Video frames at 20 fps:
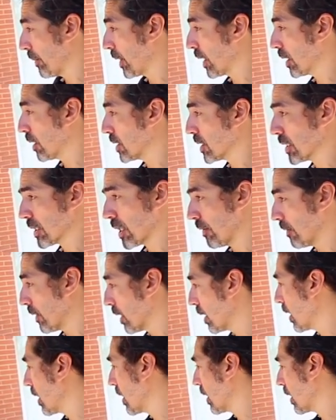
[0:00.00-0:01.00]
I mean, in
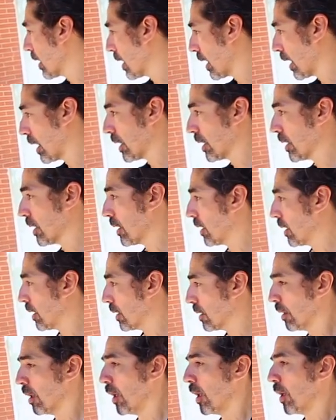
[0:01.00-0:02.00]
Sevilla, in Cádiz,
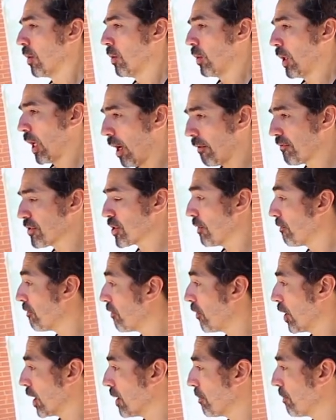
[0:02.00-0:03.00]
and we have some
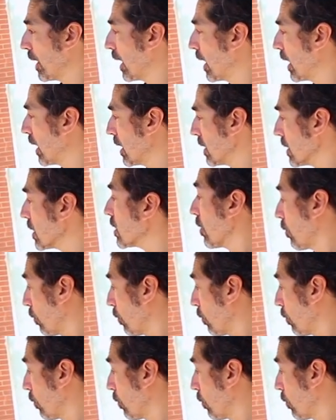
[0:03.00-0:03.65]
foreign players.